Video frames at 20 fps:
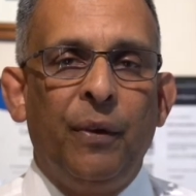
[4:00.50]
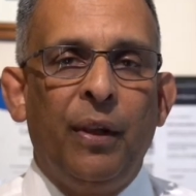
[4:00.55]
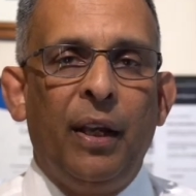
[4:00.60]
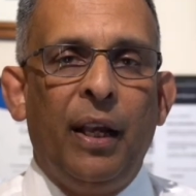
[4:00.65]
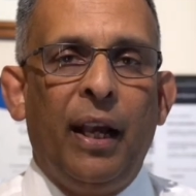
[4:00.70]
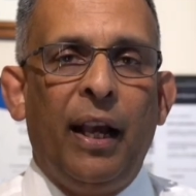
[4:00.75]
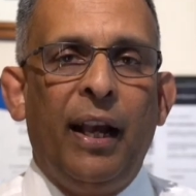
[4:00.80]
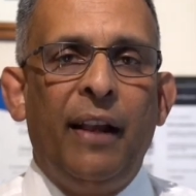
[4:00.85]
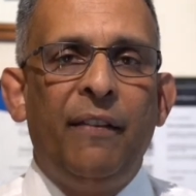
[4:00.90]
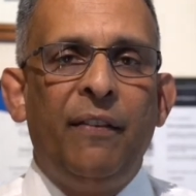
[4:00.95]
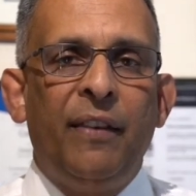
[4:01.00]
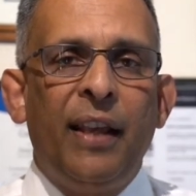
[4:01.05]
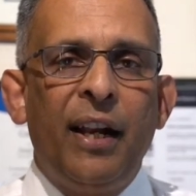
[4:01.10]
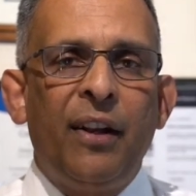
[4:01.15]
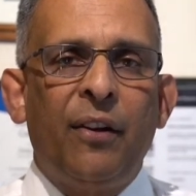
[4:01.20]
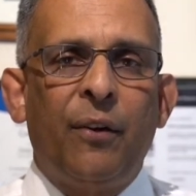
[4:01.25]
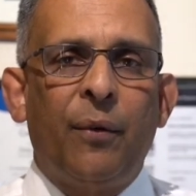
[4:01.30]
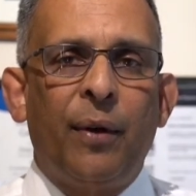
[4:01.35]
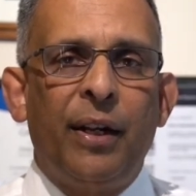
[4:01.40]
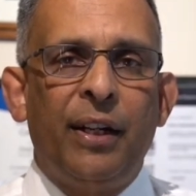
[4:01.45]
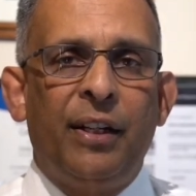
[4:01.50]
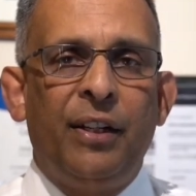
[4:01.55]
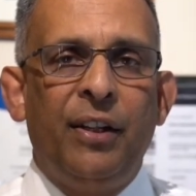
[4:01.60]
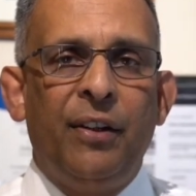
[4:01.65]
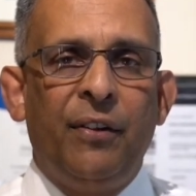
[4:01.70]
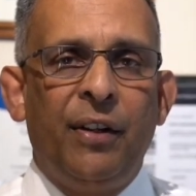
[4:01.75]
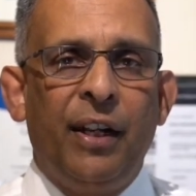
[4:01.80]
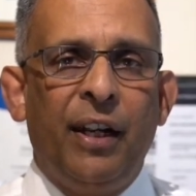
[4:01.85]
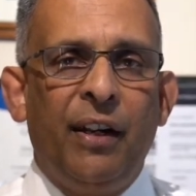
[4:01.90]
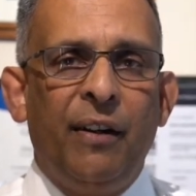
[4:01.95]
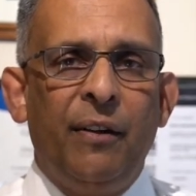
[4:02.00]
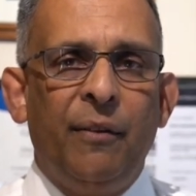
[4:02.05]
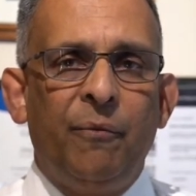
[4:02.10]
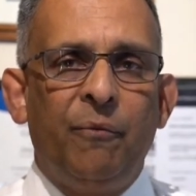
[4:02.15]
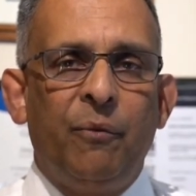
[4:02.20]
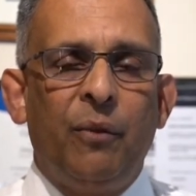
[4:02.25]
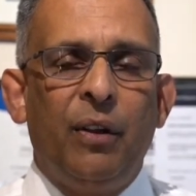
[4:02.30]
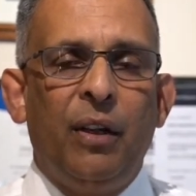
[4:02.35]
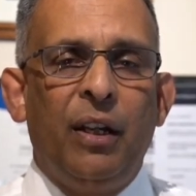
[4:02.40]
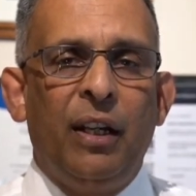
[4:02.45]
you, and that
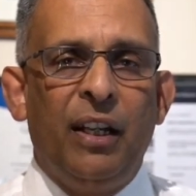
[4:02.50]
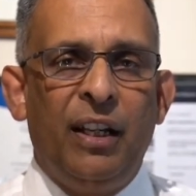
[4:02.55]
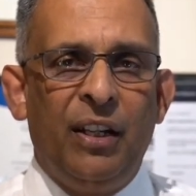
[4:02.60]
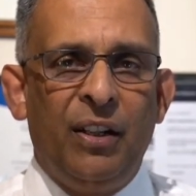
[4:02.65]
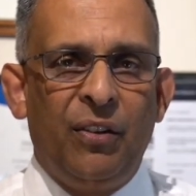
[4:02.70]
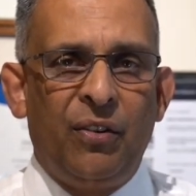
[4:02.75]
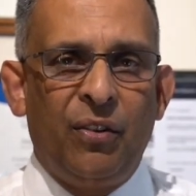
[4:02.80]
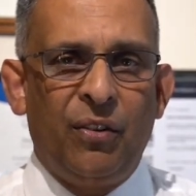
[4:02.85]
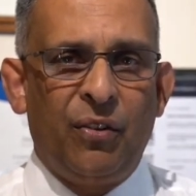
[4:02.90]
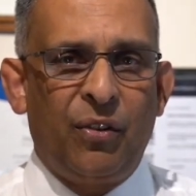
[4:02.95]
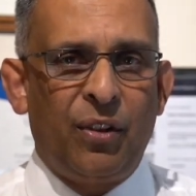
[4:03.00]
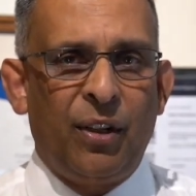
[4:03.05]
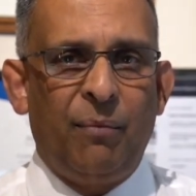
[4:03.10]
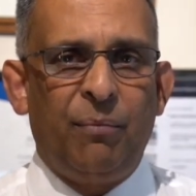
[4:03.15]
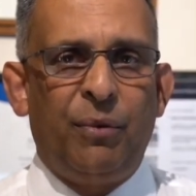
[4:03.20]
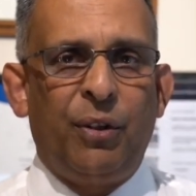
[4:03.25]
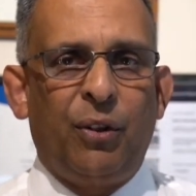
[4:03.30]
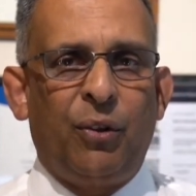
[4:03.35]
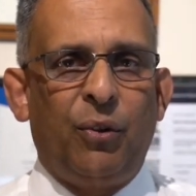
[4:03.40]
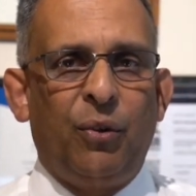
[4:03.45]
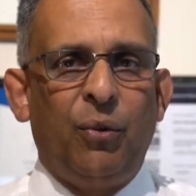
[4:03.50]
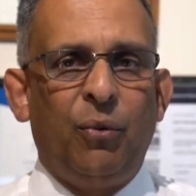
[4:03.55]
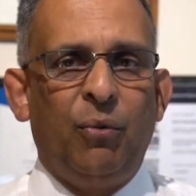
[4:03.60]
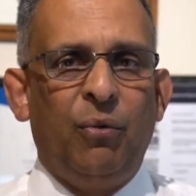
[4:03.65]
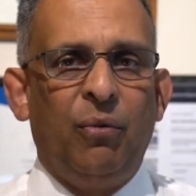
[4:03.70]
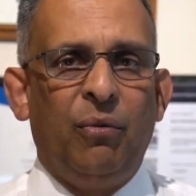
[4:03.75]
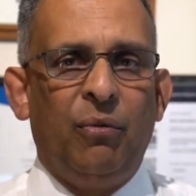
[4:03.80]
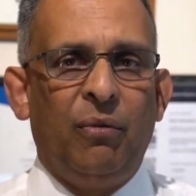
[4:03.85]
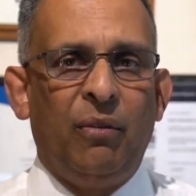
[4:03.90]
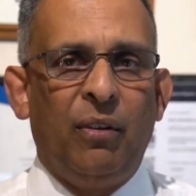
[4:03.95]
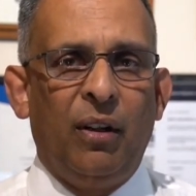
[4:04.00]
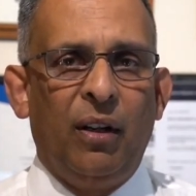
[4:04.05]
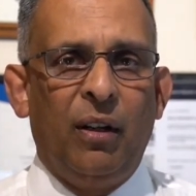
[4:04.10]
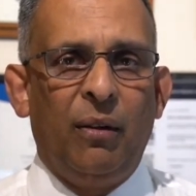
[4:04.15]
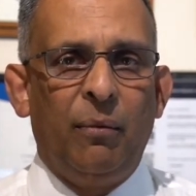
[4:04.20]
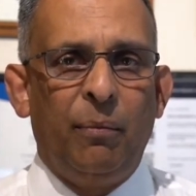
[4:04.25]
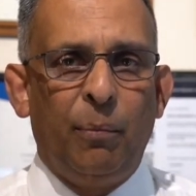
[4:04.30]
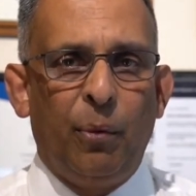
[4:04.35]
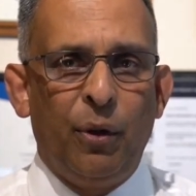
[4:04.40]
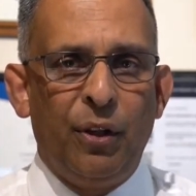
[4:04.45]
criteria is subject to
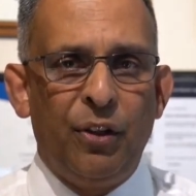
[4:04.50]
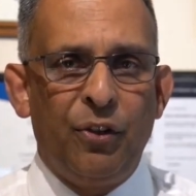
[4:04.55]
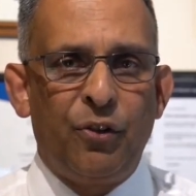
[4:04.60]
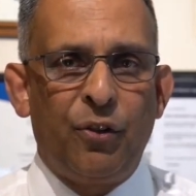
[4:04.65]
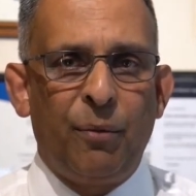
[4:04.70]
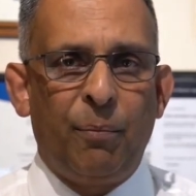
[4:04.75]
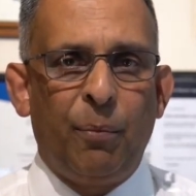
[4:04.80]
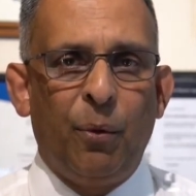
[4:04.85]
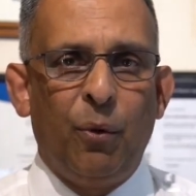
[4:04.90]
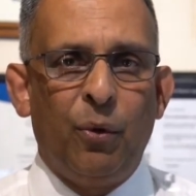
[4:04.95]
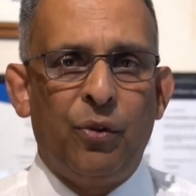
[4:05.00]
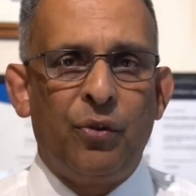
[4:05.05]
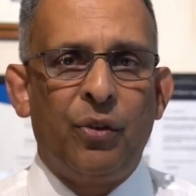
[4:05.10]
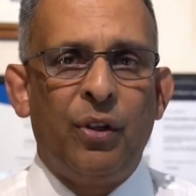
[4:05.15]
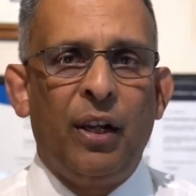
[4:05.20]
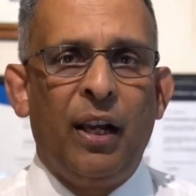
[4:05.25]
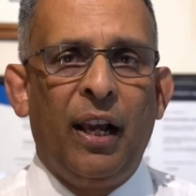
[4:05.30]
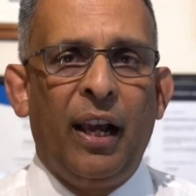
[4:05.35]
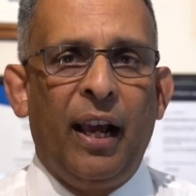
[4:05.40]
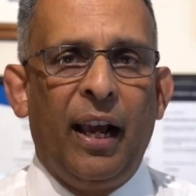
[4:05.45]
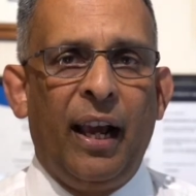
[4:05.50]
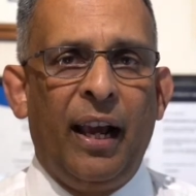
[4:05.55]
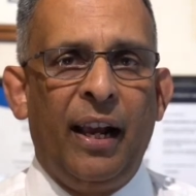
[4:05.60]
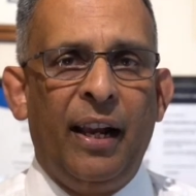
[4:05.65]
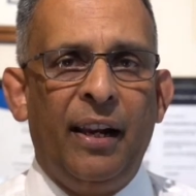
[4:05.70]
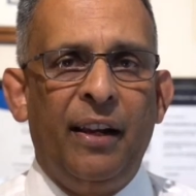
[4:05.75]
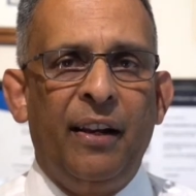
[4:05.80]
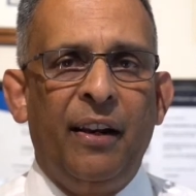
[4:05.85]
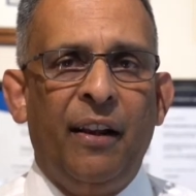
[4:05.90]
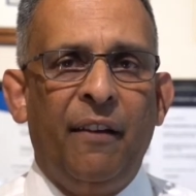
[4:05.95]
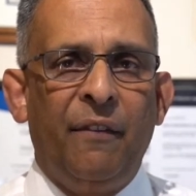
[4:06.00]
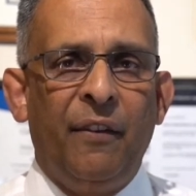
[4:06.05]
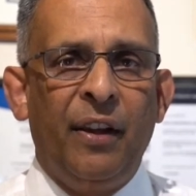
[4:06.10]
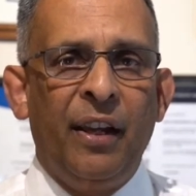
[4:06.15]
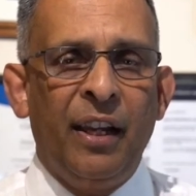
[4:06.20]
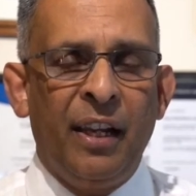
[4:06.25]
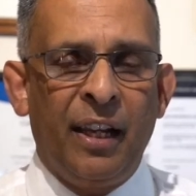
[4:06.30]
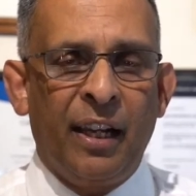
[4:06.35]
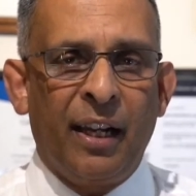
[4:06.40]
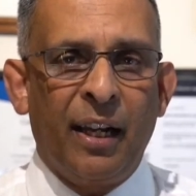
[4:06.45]
police reports
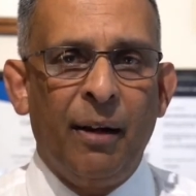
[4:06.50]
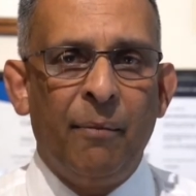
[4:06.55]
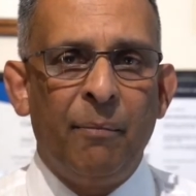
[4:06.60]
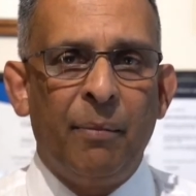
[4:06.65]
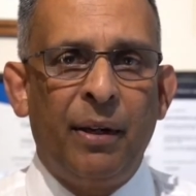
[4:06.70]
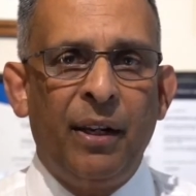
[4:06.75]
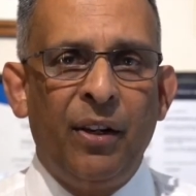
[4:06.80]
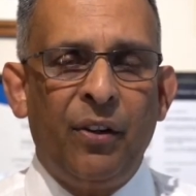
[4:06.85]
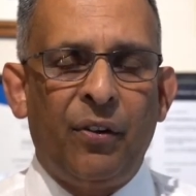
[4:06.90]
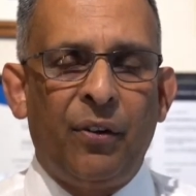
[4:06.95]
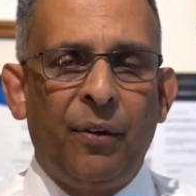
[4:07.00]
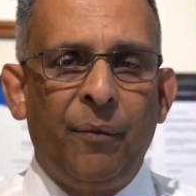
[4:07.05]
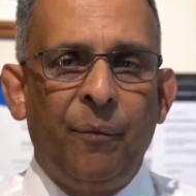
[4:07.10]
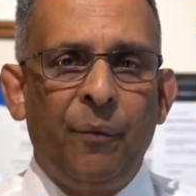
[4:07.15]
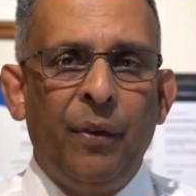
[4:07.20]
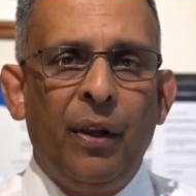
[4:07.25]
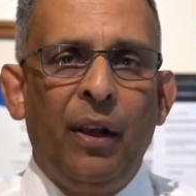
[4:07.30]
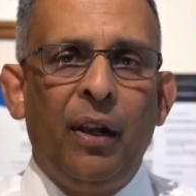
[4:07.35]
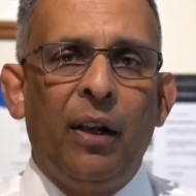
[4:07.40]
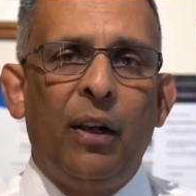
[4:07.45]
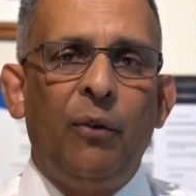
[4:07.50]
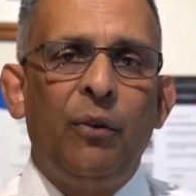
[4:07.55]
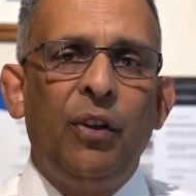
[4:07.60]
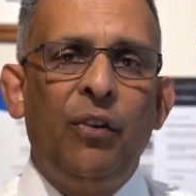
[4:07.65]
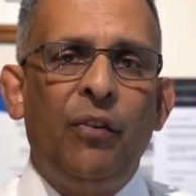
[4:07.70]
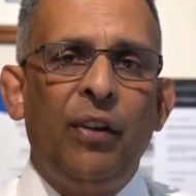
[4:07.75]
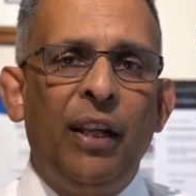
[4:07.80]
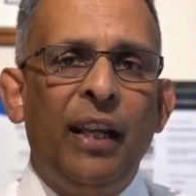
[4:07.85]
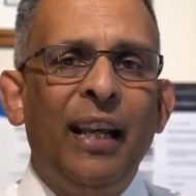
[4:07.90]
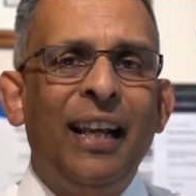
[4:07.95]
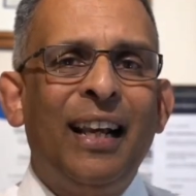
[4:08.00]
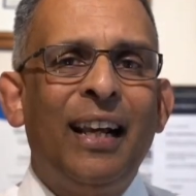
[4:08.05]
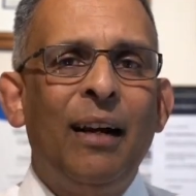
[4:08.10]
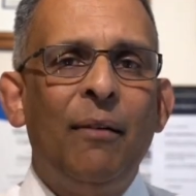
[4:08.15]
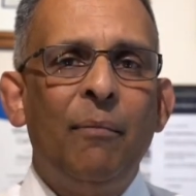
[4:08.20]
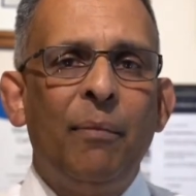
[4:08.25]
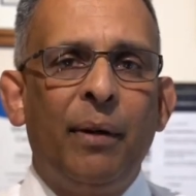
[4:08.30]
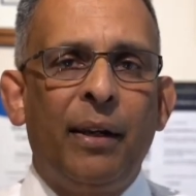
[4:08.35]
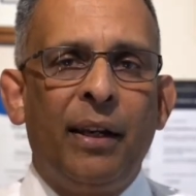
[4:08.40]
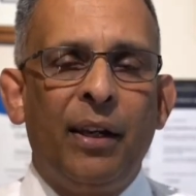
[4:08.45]
and the income test. Now,
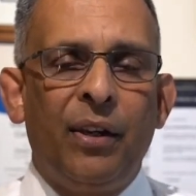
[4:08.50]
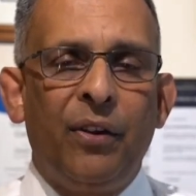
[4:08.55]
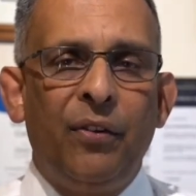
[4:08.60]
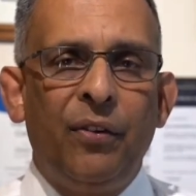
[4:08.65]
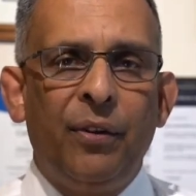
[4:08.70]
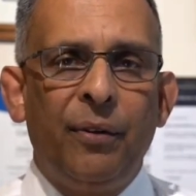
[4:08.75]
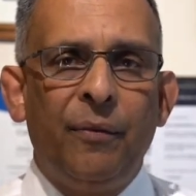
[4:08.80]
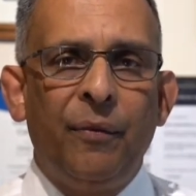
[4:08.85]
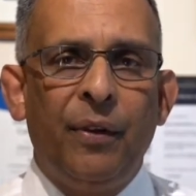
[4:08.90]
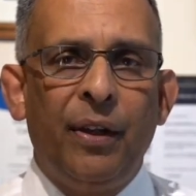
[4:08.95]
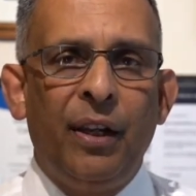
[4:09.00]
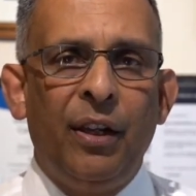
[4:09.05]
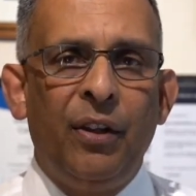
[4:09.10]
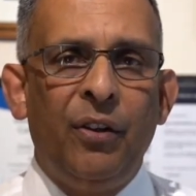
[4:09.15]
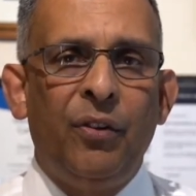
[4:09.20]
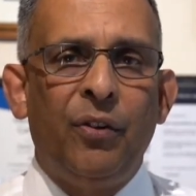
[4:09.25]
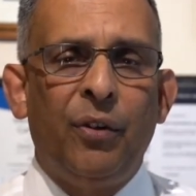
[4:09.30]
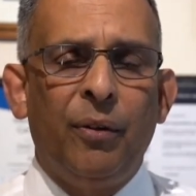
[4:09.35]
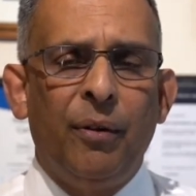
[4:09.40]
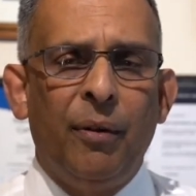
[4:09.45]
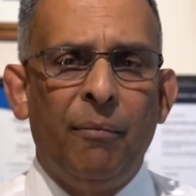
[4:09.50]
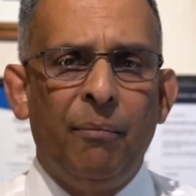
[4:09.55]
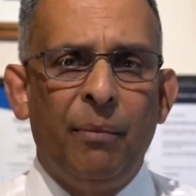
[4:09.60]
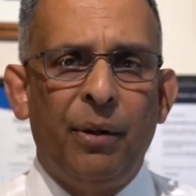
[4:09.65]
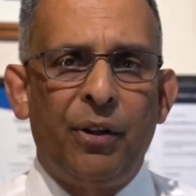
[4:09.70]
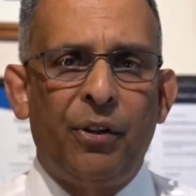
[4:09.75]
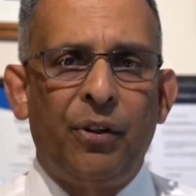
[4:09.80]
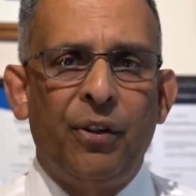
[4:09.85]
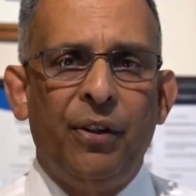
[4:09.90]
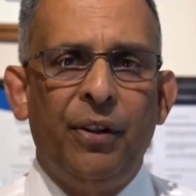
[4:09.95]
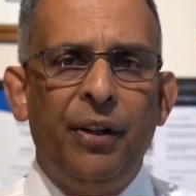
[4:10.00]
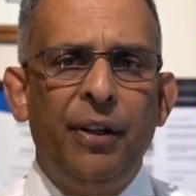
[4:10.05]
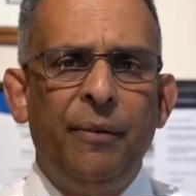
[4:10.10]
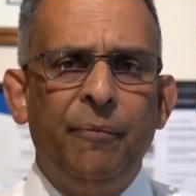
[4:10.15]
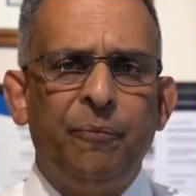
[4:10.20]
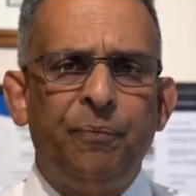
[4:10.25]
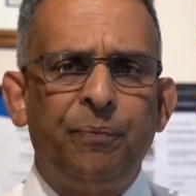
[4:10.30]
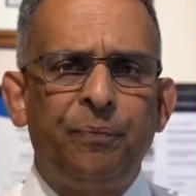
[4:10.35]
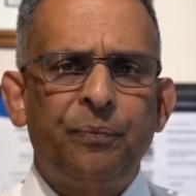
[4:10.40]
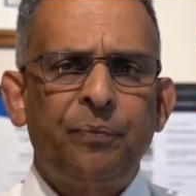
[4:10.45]
this income test is
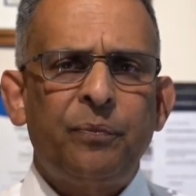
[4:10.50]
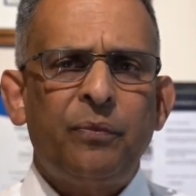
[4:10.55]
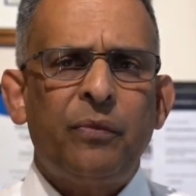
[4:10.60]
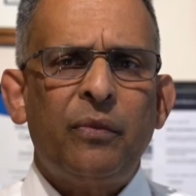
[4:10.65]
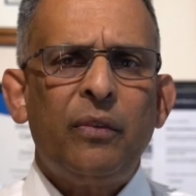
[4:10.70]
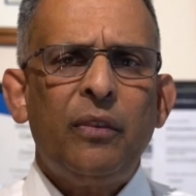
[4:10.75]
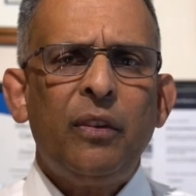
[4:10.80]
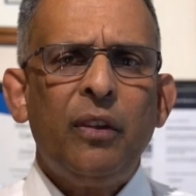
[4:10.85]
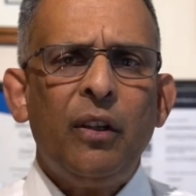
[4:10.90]
measured